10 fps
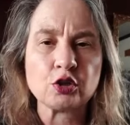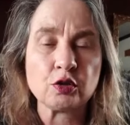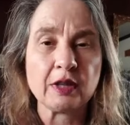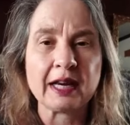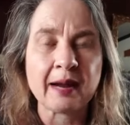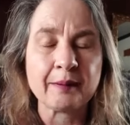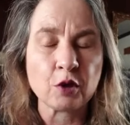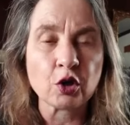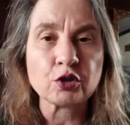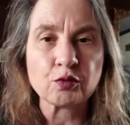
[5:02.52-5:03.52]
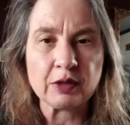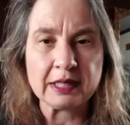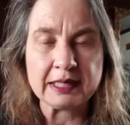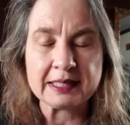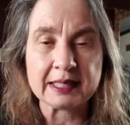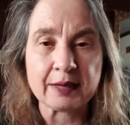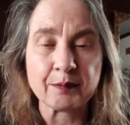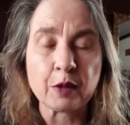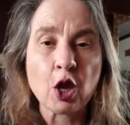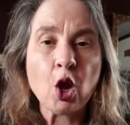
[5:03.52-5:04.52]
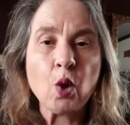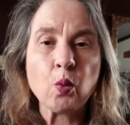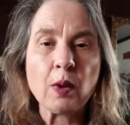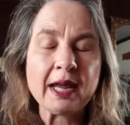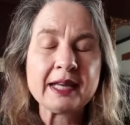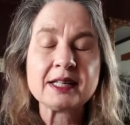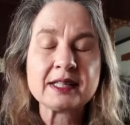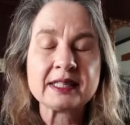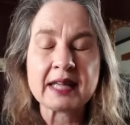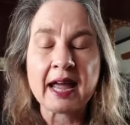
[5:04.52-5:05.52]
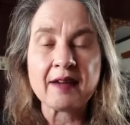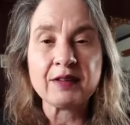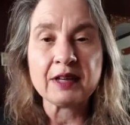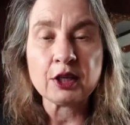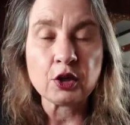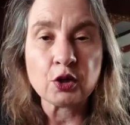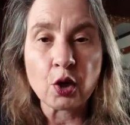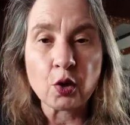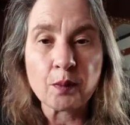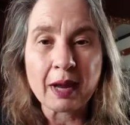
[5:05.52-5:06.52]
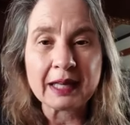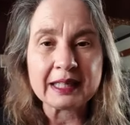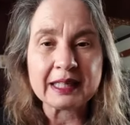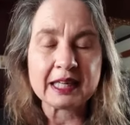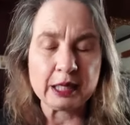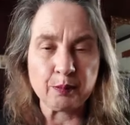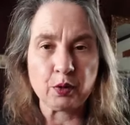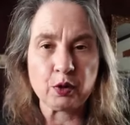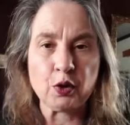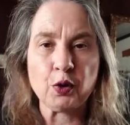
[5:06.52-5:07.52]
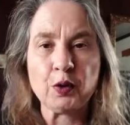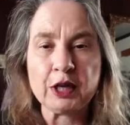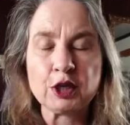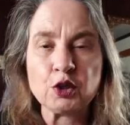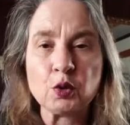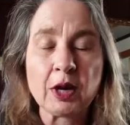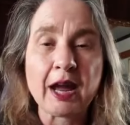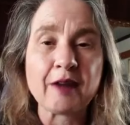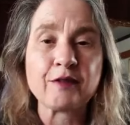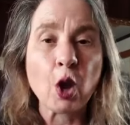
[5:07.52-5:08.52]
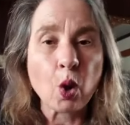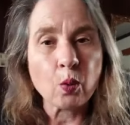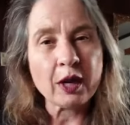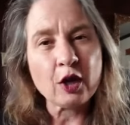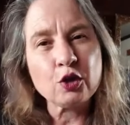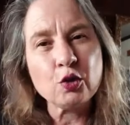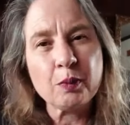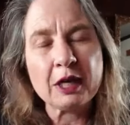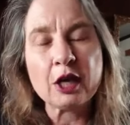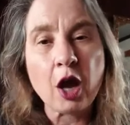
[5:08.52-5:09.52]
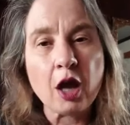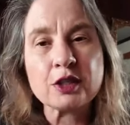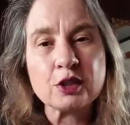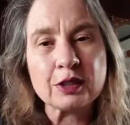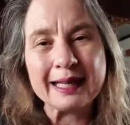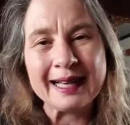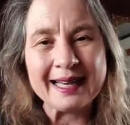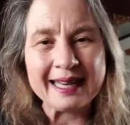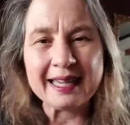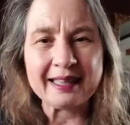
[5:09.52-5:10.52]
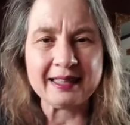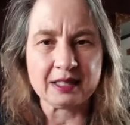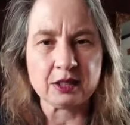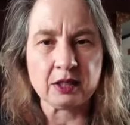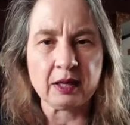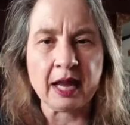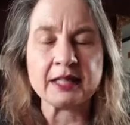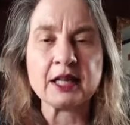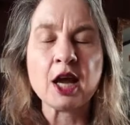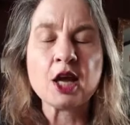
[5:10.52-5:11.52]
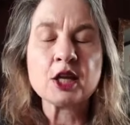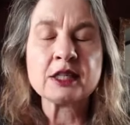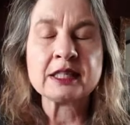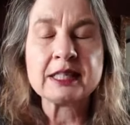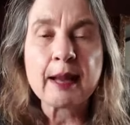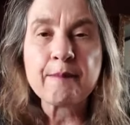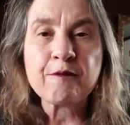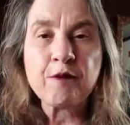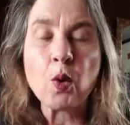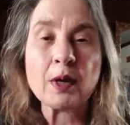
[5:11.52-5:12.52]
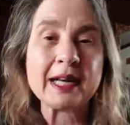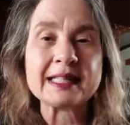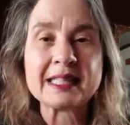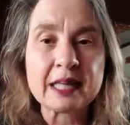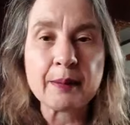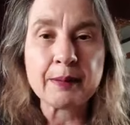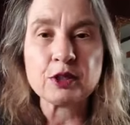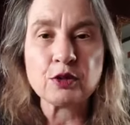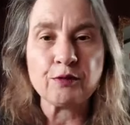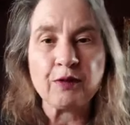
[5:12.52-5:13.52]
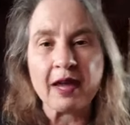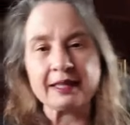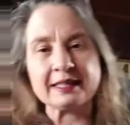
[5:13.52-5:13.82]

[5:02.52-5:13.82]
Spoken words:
to, that I'm not releasing? Where does having no money keep recurring in your life? Where are you being asked to clear this and step forward and step into faith,